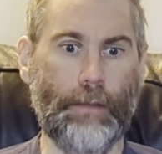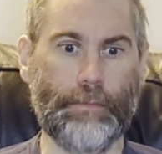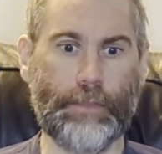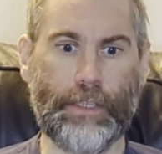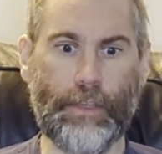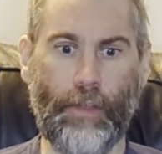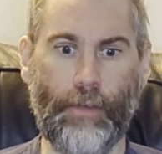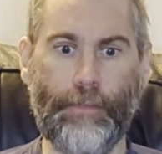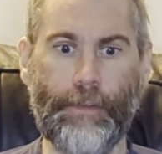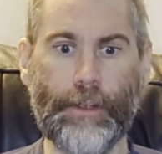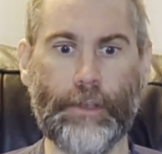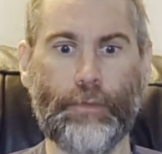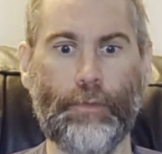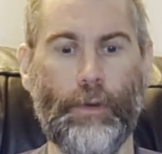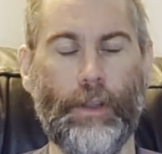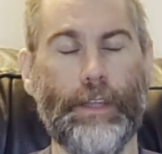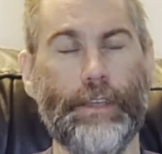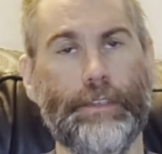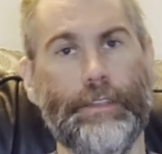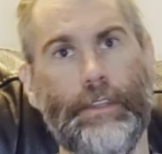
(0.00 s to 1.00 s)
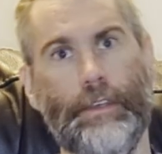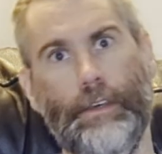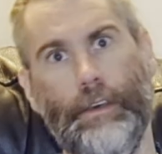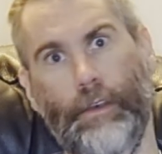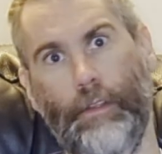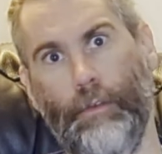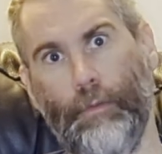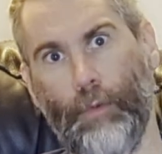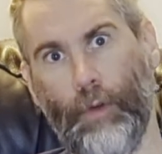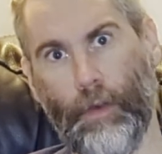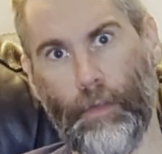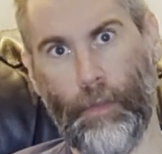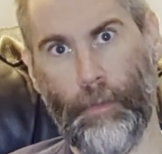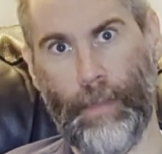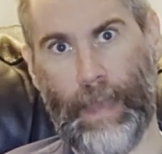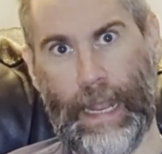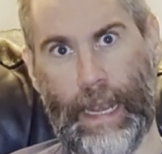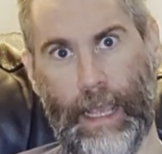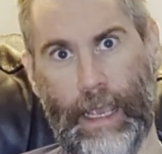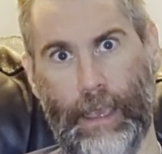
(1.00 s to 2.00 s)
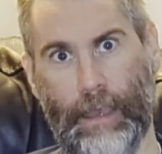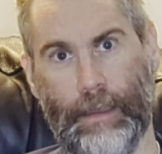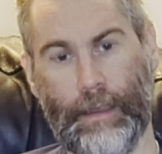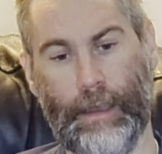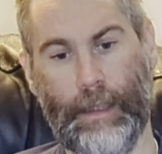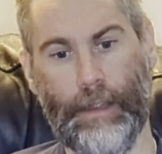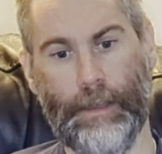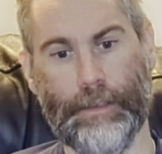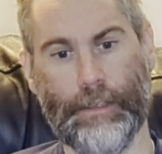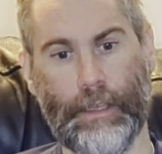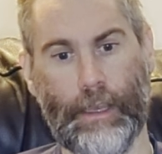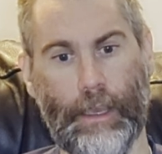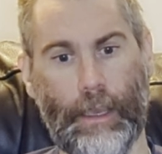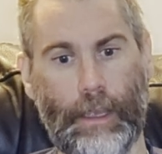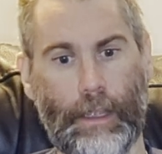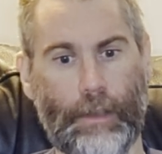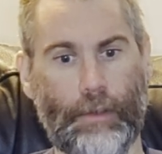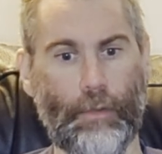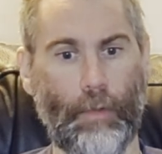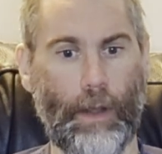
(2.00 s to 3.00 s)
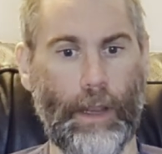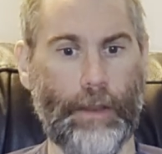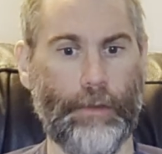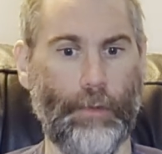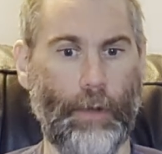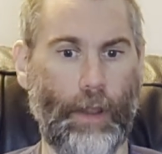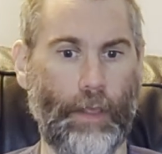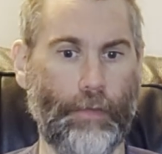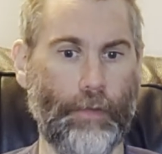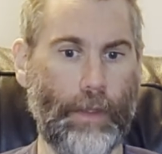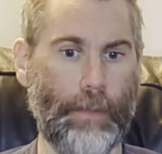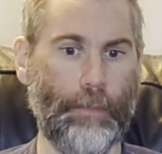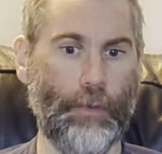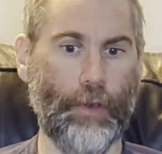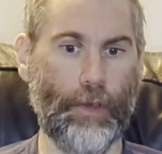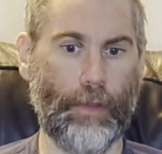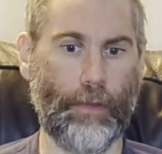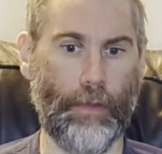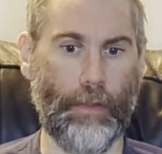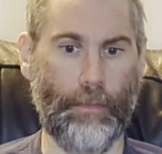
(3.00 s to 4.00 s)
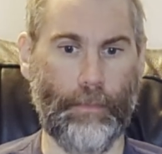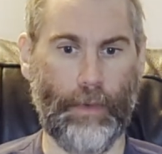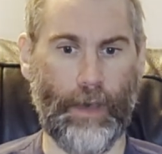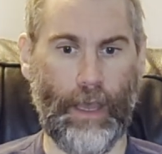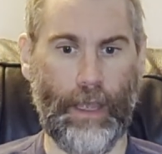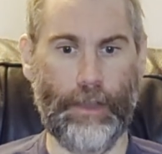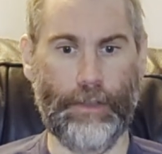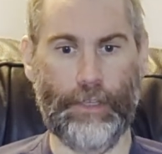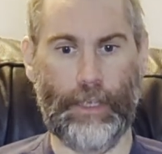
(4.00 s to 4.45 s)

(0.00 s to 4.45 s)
So the first one is the Will of the Many. It is a 2023 book written by